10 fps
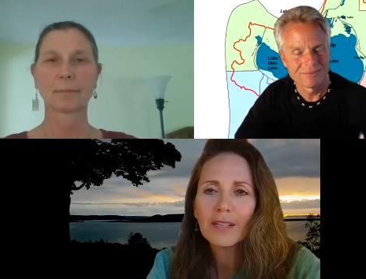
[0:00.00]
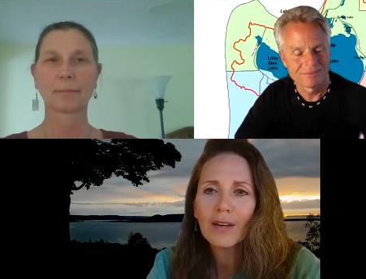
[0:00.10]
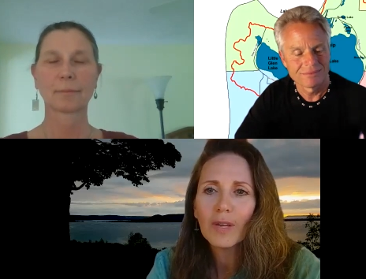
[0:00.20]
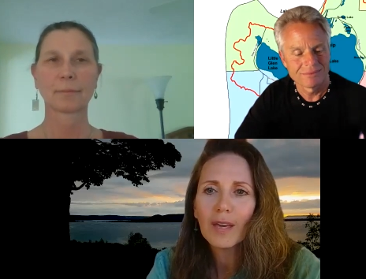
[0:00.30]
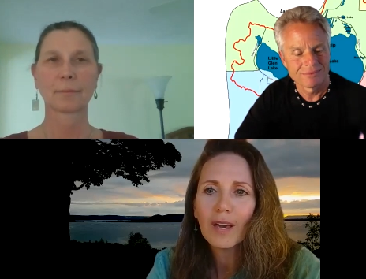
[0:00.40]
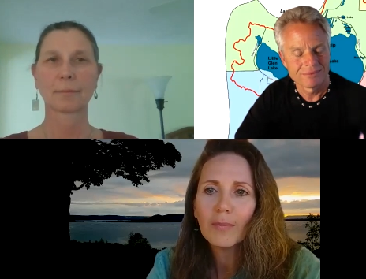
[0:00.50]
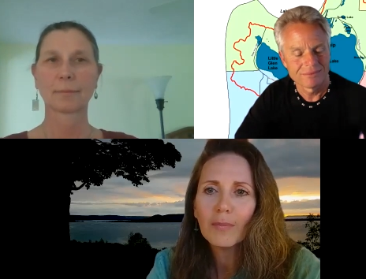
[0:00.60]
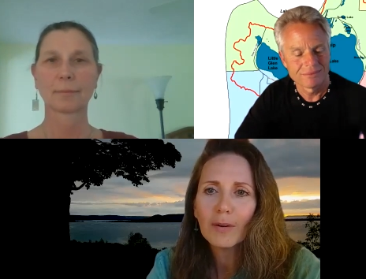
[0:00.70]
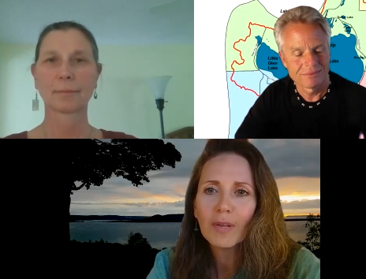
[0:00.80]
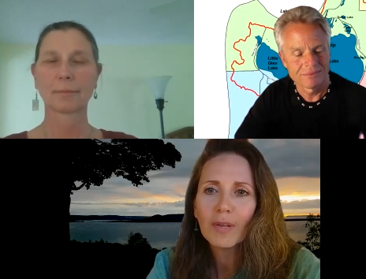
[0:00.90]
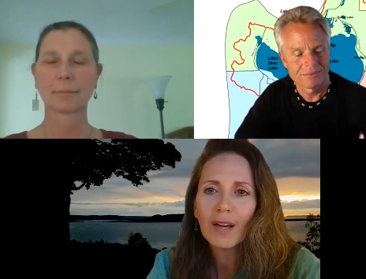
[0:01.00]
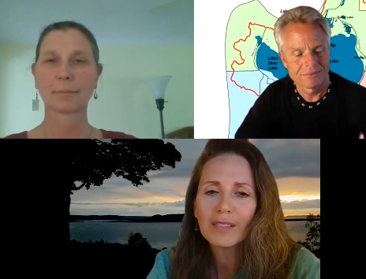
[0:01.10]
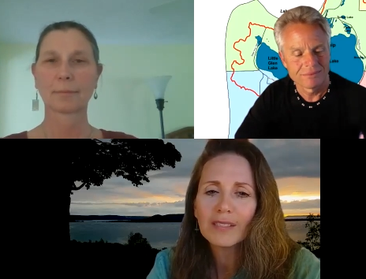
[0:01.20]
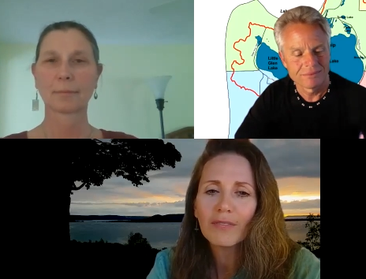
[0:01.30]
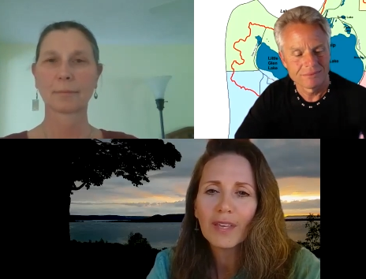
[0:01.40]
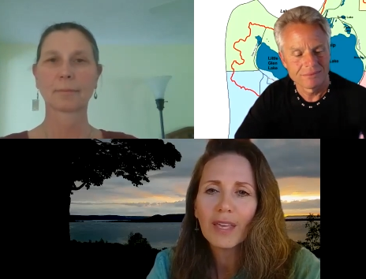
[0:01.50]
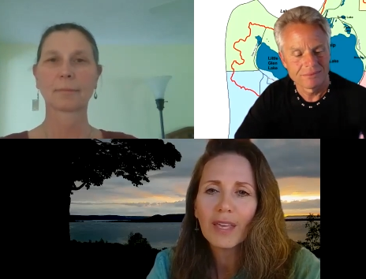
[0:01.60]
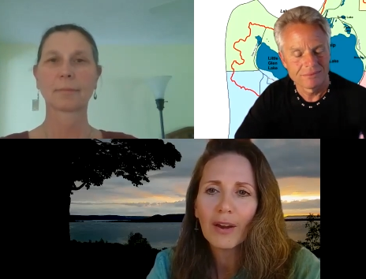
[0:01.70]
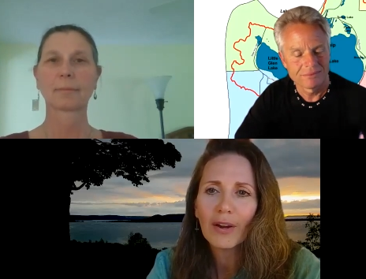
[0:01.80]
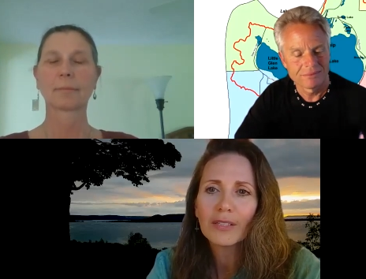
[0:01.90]
Speaker 1: uh, we come here because of the
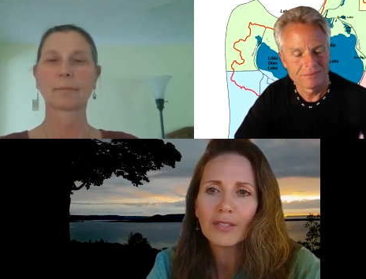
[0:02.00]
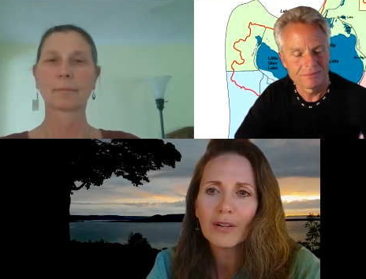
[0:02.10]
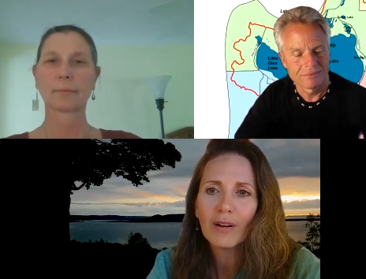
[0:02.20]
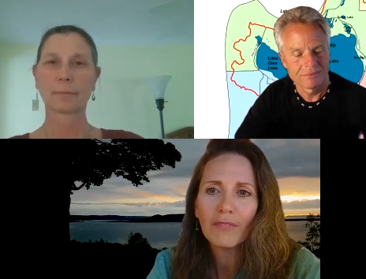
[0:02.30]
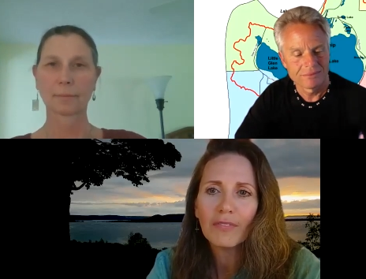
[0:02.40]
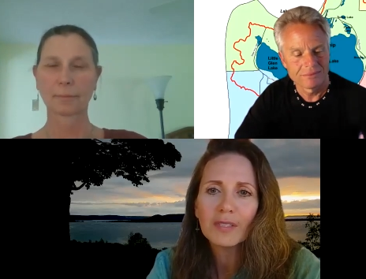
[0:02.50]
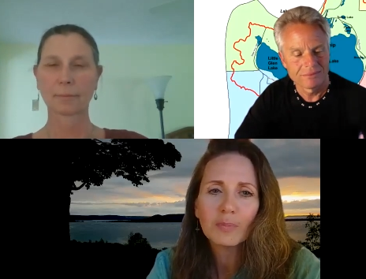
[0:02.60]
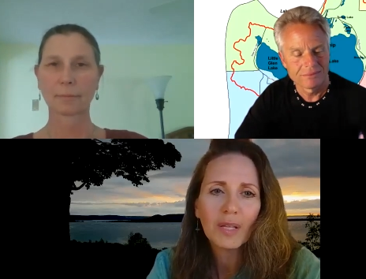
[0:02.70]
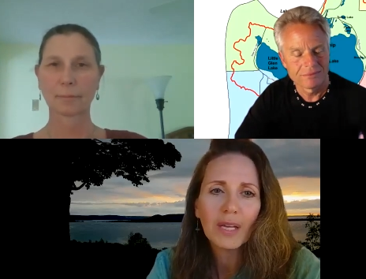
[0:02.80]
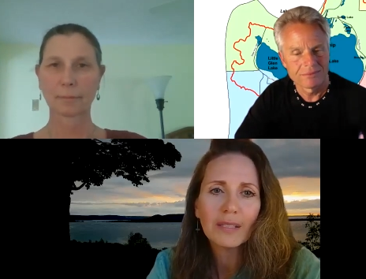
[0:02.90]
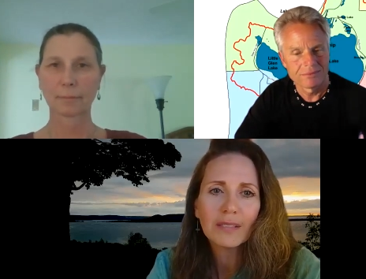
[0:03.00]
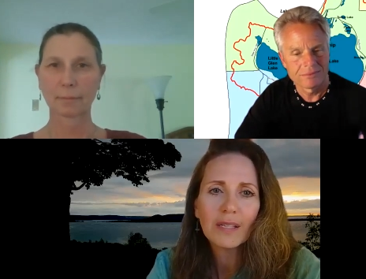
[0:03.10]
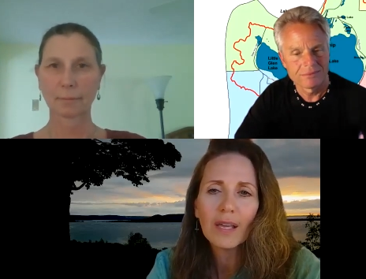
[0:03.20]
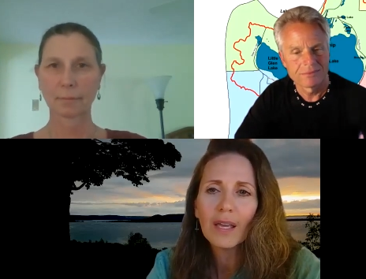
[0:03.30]
character of this place,